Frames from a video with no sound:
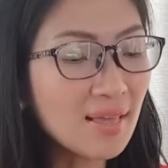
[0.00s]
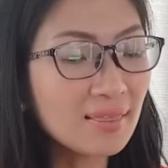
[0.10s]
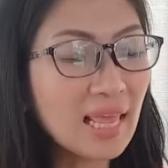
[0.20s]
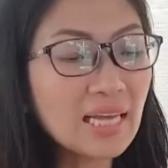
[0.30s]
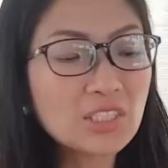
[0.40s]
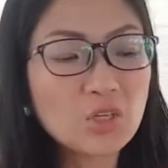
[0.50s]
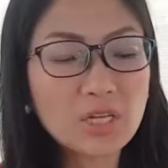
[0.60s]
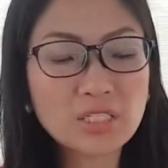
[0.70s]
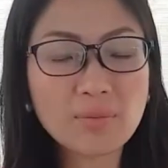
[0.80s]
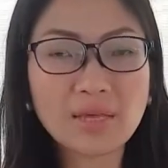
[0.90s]
Next, you
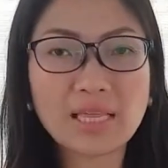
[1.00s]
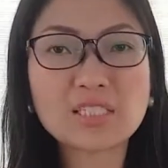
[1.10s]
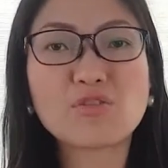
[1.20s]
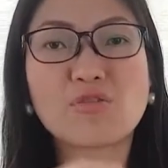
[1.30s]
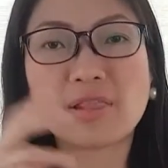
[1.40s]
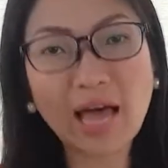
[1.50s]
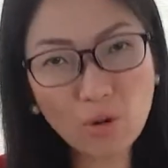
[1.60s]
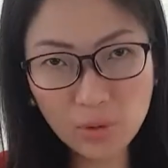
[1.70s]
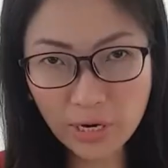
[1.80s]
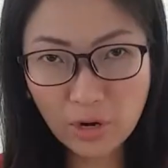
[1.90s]
need something that's
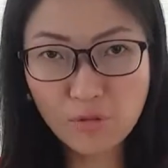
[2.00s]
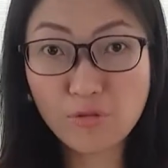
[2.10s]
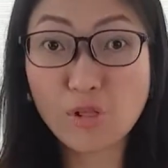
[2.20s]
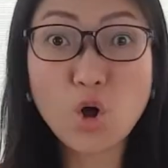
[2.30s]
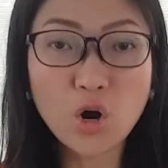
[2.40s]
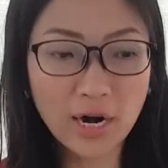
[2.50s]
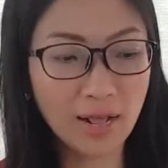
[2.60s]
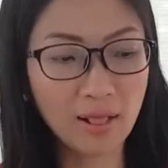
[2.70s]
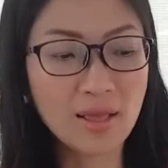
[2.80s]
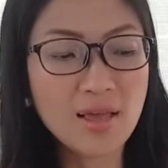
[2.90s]
flowery or
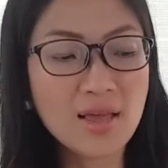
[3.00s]
floral.